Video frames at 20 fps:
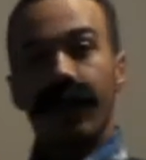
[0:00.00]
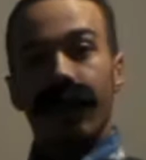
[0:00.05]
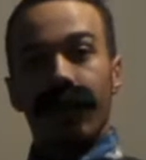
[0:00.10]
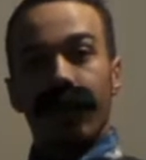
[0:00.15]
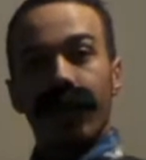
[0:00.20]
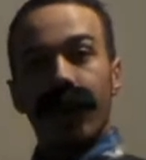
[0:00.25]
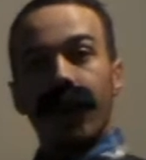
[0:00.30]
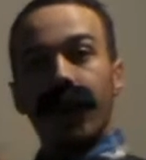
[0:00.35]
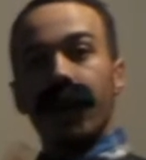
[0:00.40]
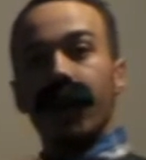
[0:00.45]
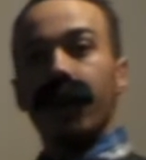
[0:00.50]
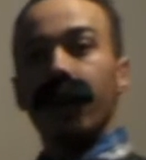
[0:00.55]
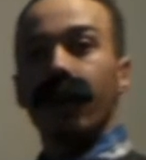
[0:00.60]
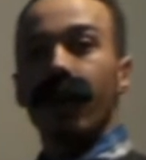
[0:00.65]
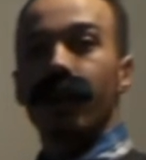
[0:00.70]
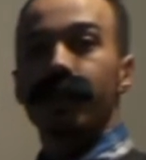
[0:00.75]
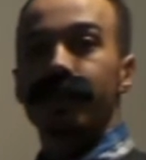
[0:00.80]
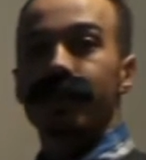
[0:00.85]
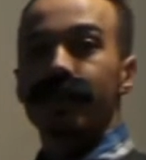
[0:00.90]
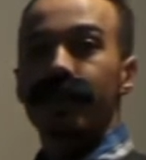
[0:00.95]
right here
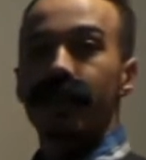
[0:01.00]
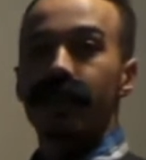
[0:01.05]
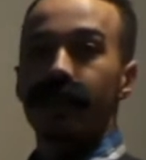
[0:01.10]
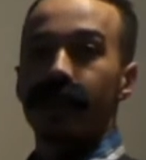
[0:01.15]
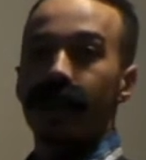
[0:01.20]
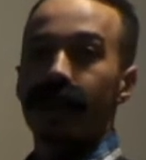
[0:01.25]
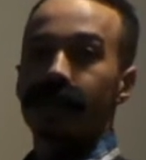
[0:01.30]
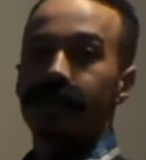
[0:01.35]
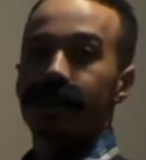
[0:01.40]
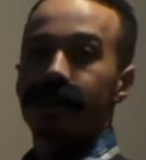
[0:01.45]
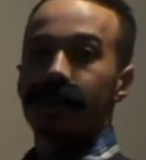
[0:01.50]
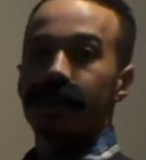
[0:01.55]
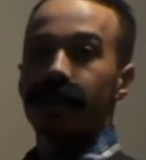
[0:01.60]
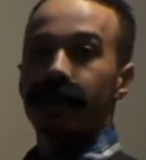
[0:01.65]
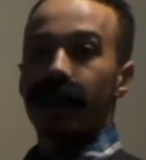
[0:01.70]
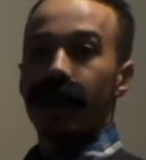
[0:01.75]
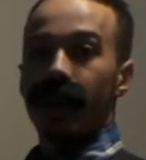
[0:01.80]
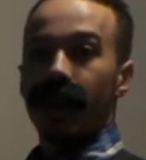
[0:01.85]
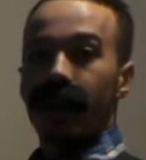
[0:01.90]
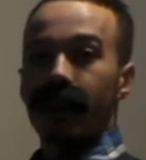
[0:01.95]
I'm screaming
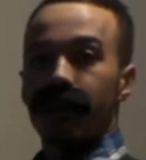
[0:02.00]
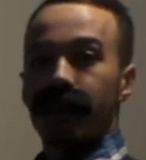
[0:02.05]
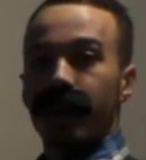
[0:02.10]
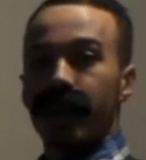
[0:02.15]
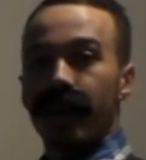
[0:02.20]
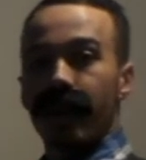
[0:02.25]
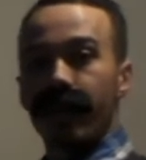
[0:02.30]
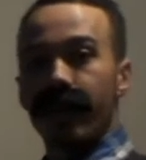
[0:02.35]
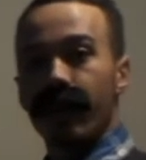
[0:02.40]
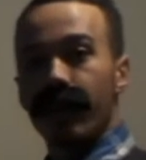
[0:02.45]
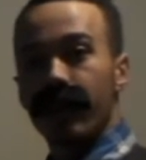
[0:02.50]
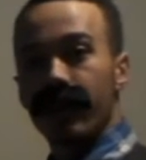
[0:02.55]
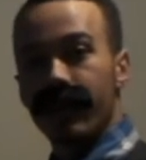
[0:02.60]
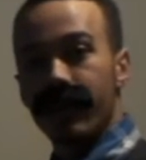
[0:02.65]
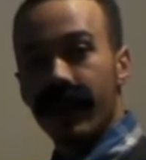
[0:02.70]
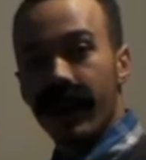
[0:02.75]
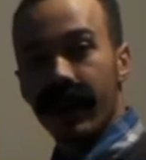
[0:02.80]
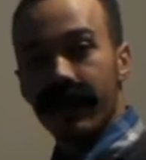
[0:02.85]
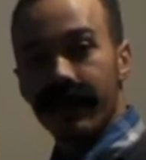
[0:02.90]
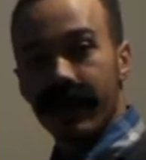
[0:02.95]
at about
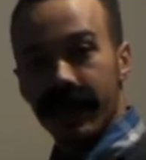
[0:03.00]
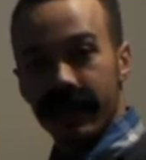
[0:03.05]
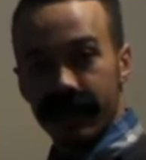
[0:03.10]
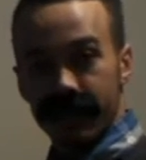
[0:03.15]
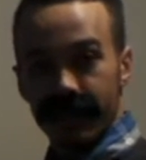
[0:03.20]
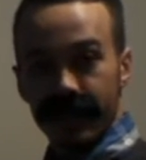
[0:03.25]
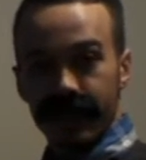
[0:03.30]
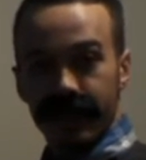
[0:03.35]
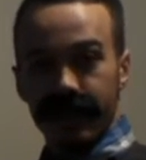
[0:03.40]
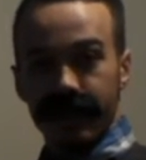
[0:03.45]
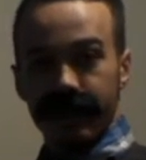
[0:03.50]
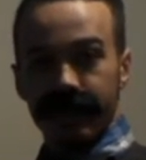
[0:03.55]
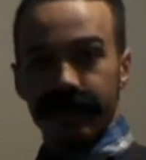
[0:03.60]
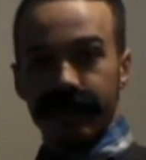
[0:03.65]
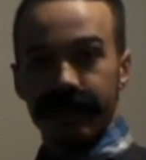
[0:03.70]
45 decibels.